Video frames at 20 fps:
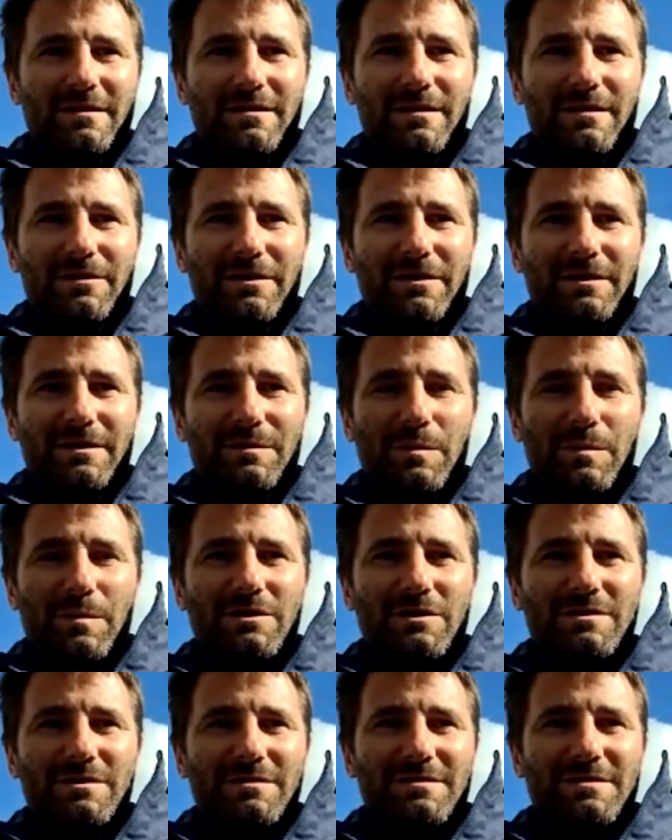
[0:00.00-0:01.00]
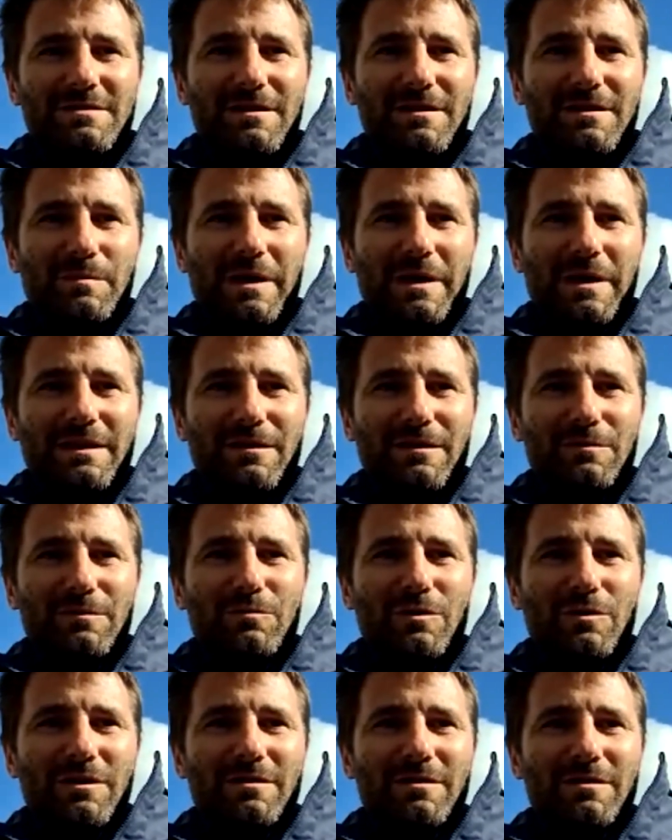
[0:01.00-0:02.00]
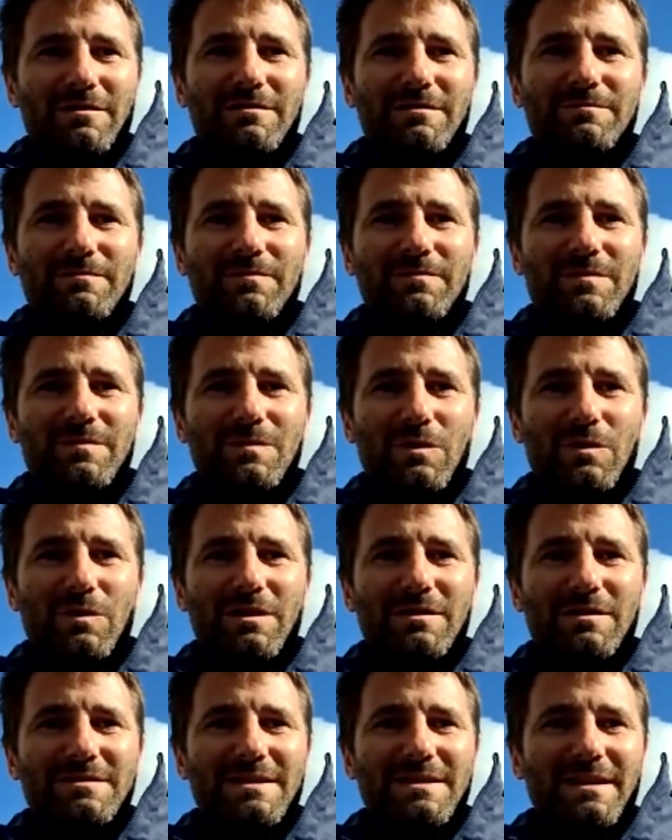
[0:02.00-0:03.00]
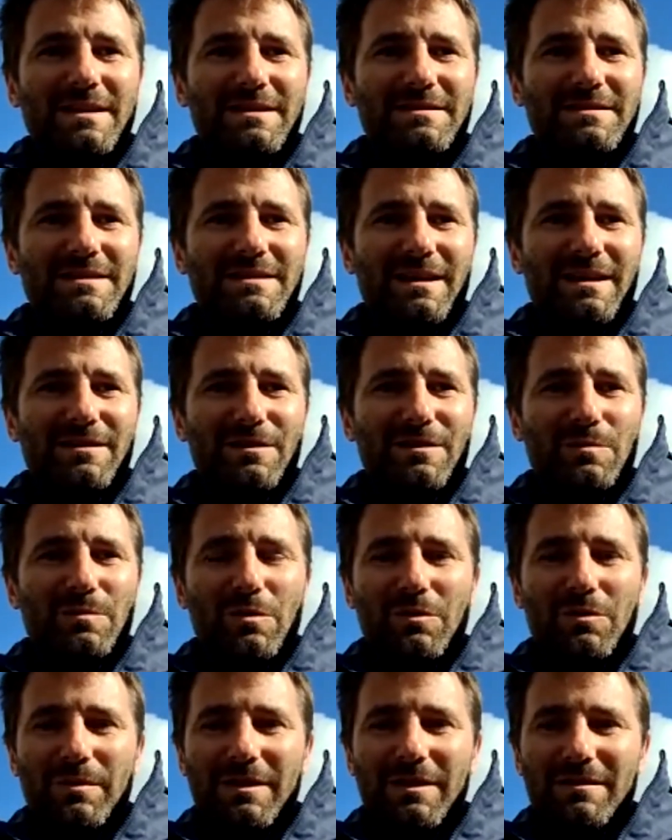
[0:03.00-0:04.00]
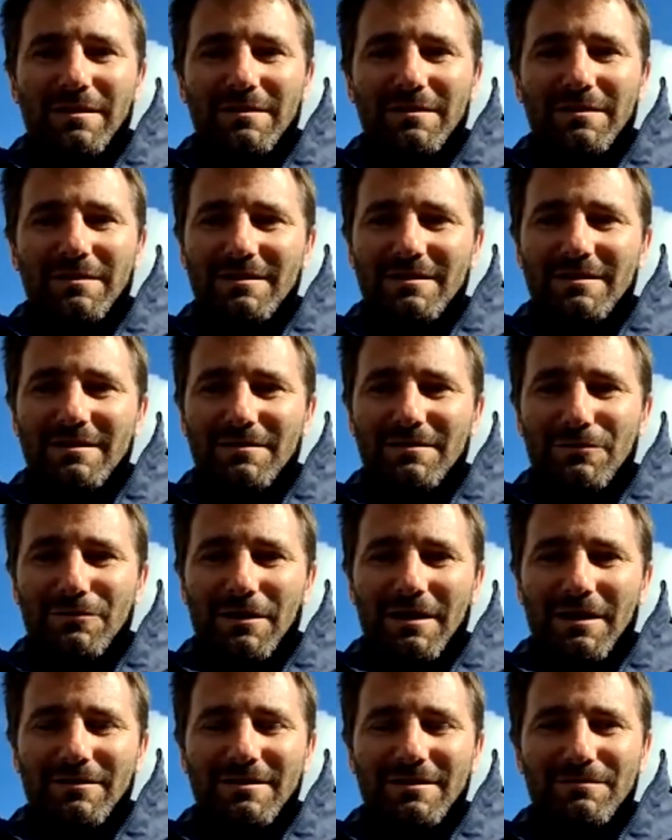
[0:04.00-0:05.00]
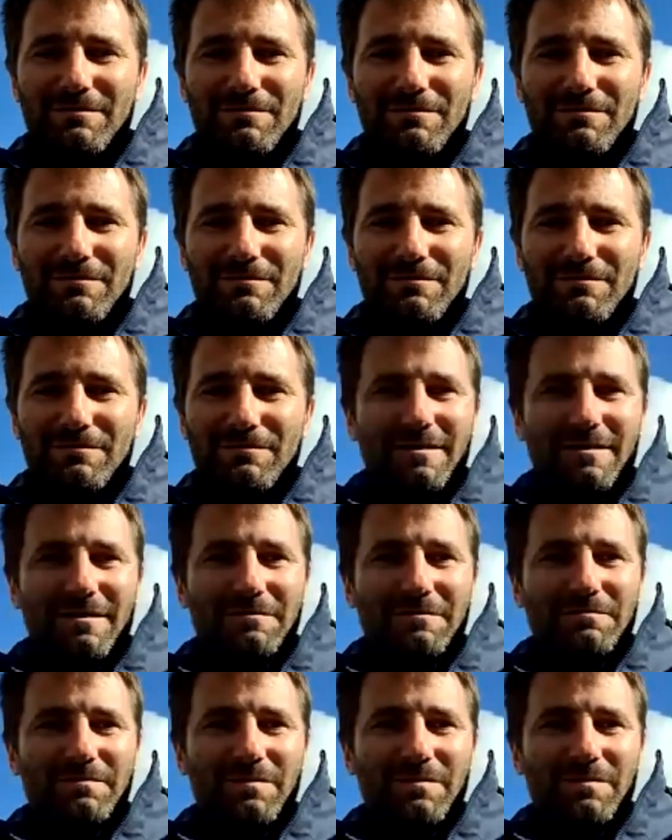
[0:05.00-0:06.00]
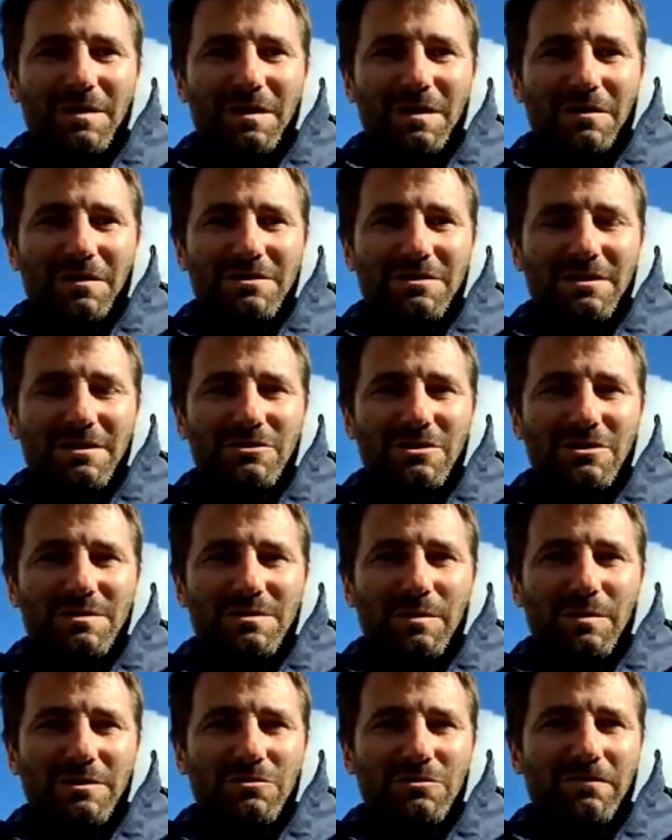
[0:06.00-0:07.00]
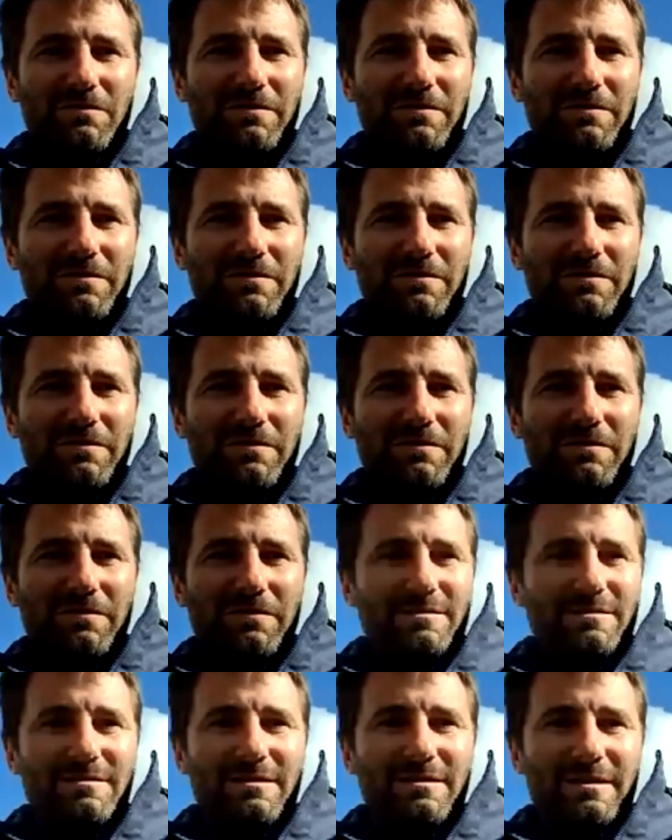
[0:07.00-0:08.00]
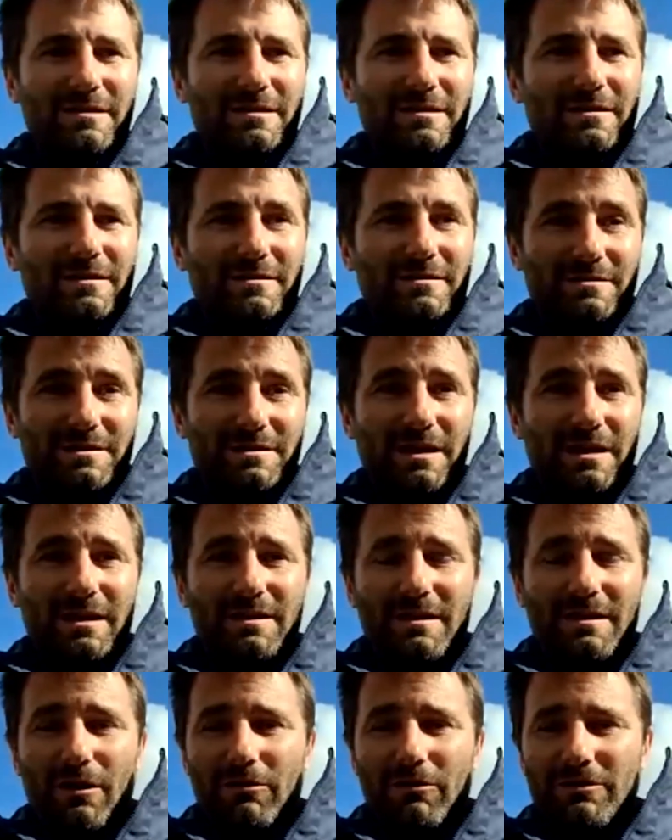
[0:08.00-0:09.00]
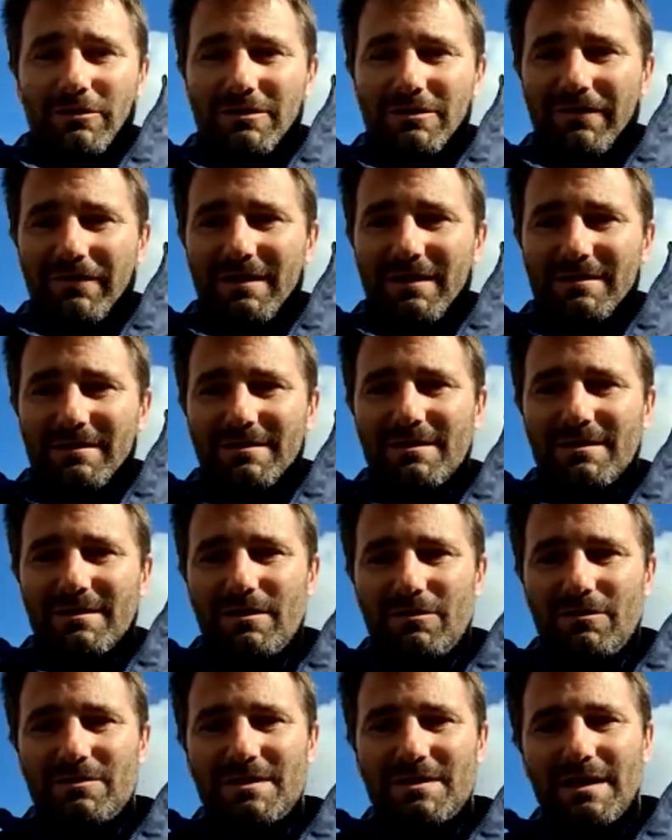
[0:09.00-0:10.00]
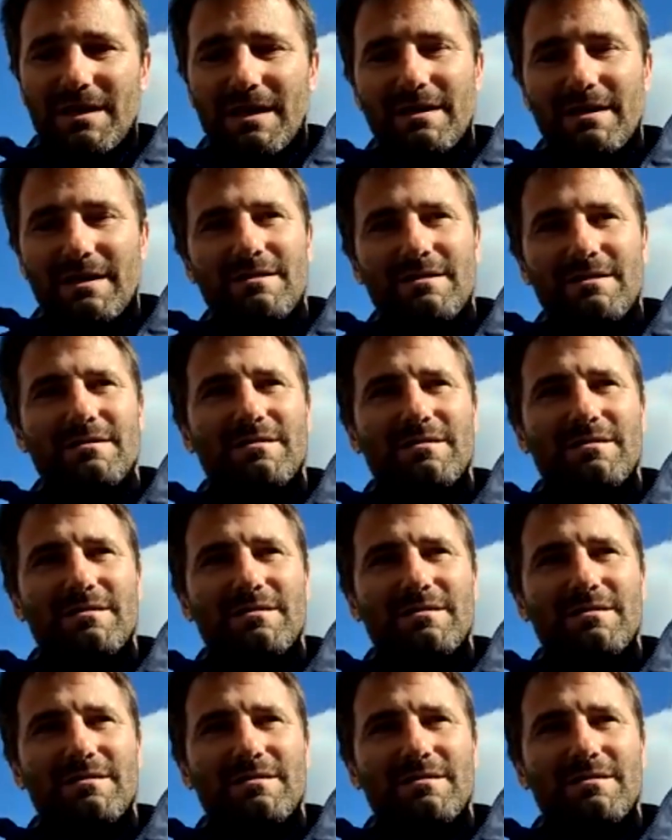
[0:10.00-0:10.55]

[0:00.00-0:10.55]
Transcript: I think the Murtaghs kind of made up one of the tears down at the bottom end of the ground. It was such a special feeling, and to hear the Irish fans singing